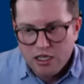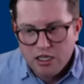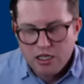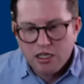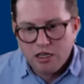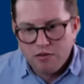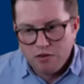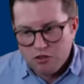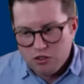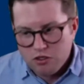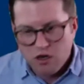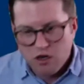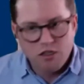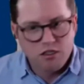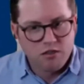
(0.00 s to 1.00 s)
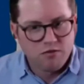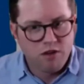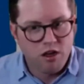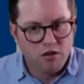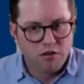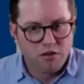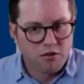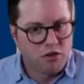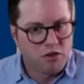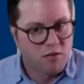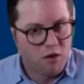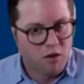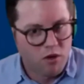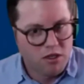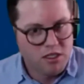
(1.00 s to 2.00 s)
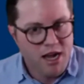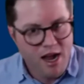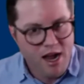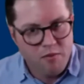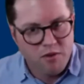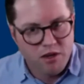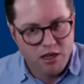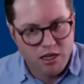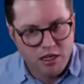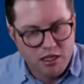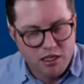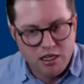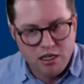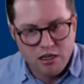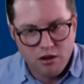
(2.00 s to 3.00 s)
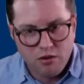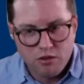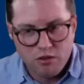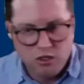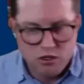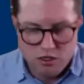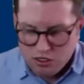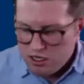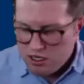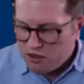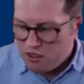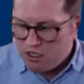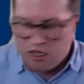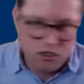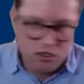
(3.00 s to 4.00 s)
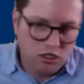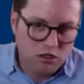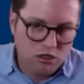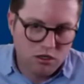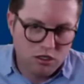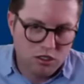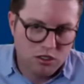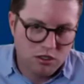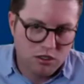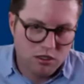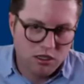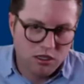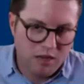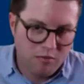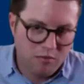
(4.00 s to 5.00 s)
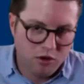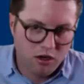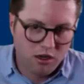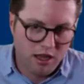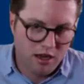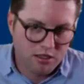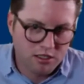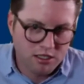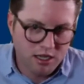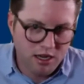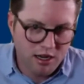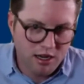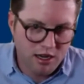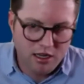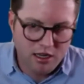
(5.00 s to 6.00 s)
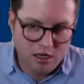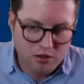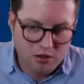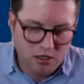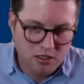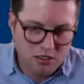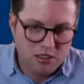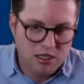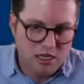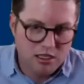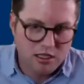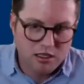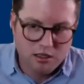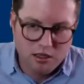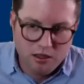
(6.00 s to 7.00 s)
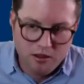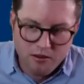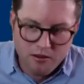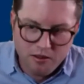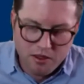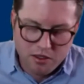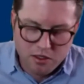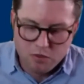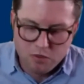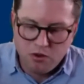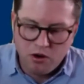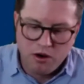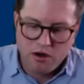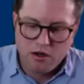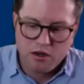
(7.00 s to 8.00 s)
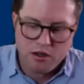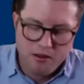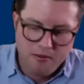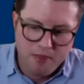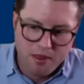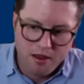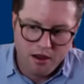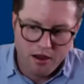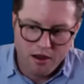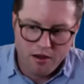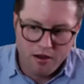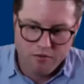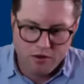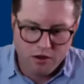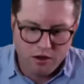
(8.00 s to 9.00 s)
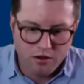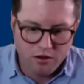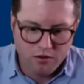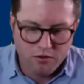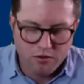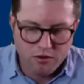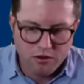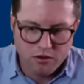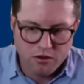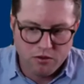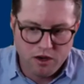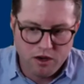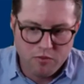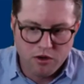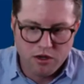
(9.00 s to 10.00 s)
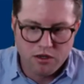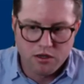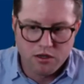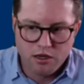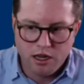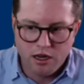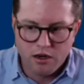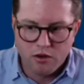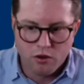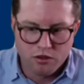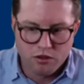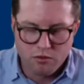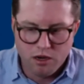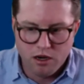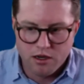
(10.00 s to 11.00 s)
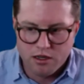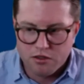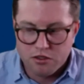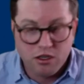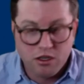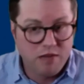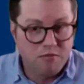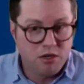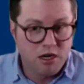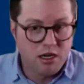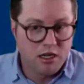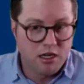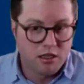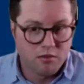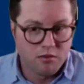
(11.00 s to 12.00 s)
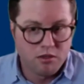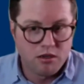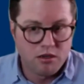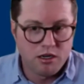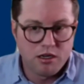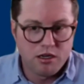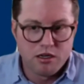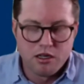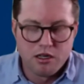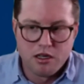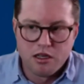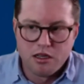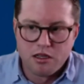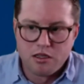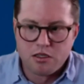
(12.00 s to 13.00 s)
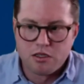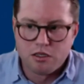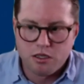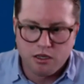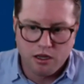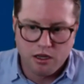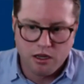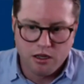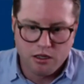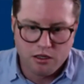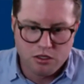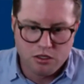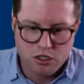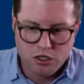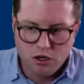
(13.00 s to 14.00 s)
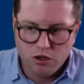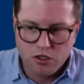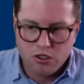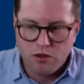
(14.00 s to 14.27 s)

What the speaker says: if you start to follow the thread about what's happening, you know, you can set the insurance claim part of that aside, and you can see that this is part of Great Britain and North American slave trading in the period. This shows you